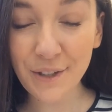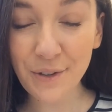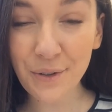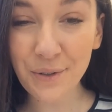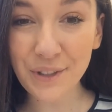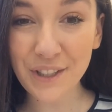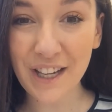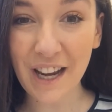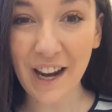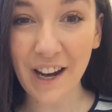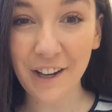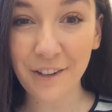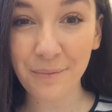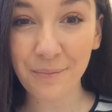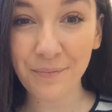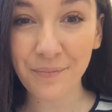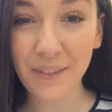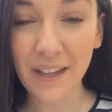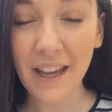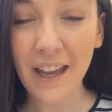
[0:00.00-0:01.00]
your turn.
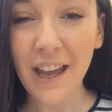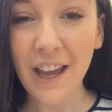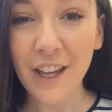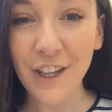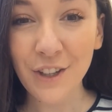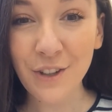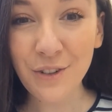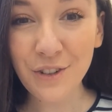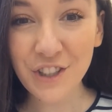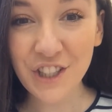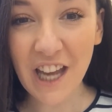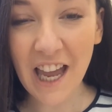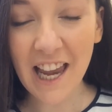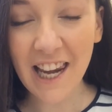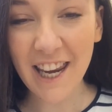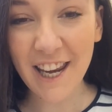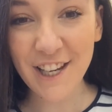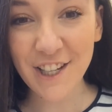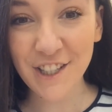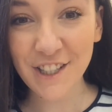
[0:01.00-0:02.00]
Your
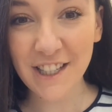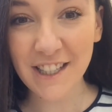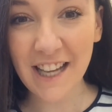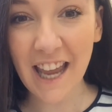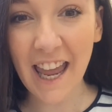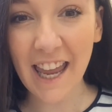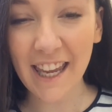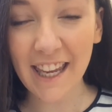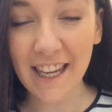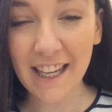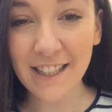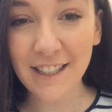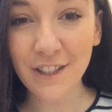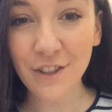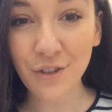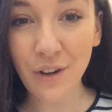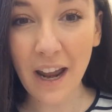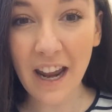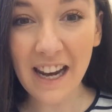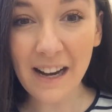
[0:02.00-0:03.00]
challenge today is to
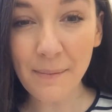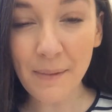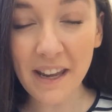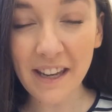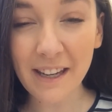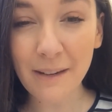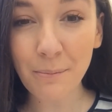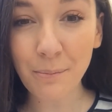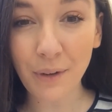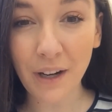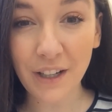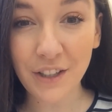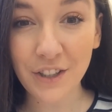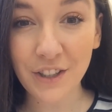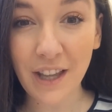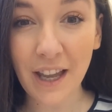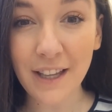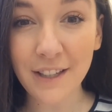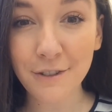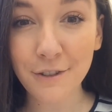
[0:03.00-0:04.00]
try and make a bridge
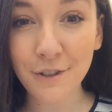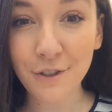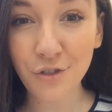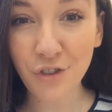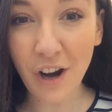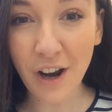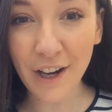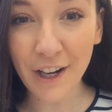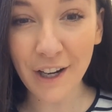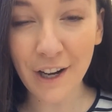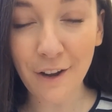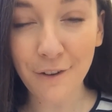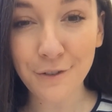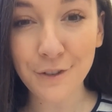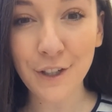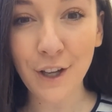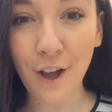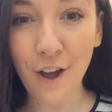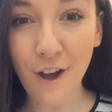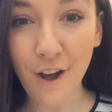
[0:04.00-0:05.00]
that is strong enough
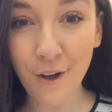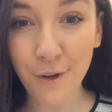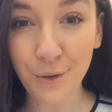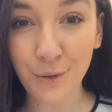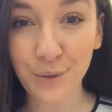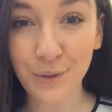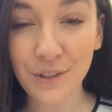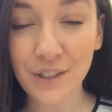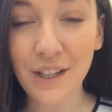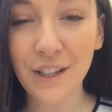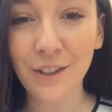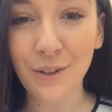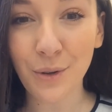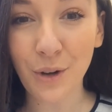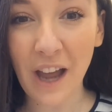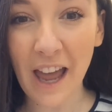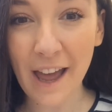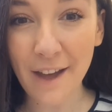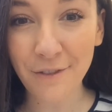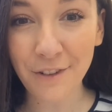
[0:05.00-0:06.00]
to hold your
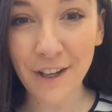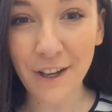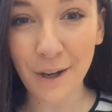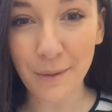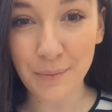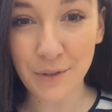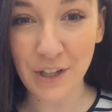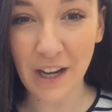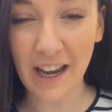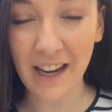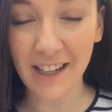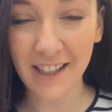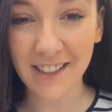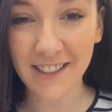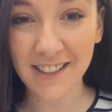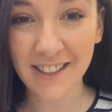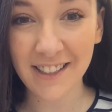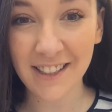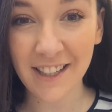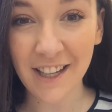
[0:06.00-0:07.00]
heavy object.
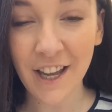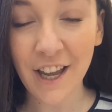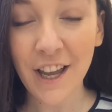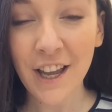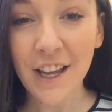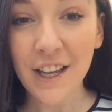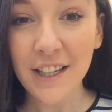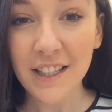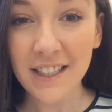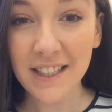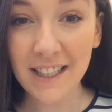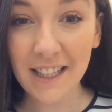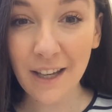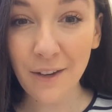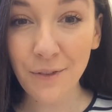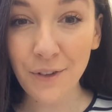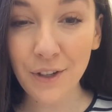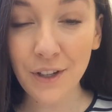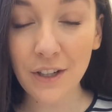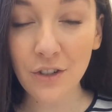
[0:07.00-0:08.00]
See
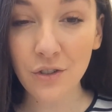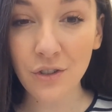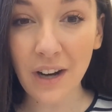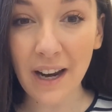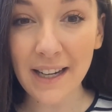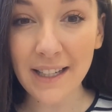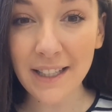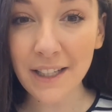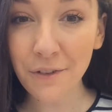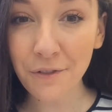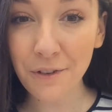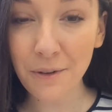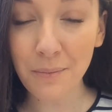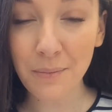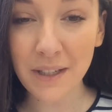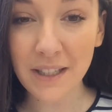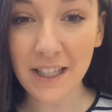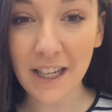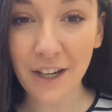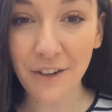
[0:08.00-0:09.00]
if you can try different
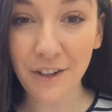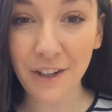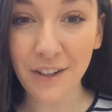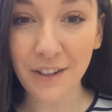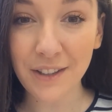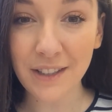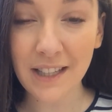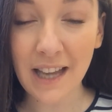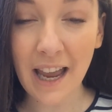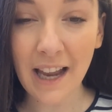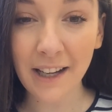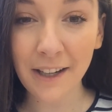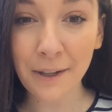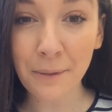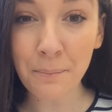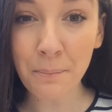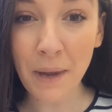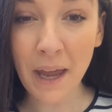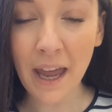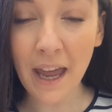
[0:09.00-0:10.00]
materials and
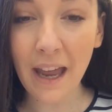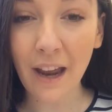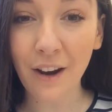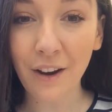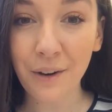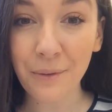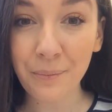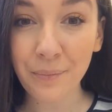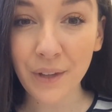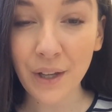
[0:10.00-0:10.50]
compare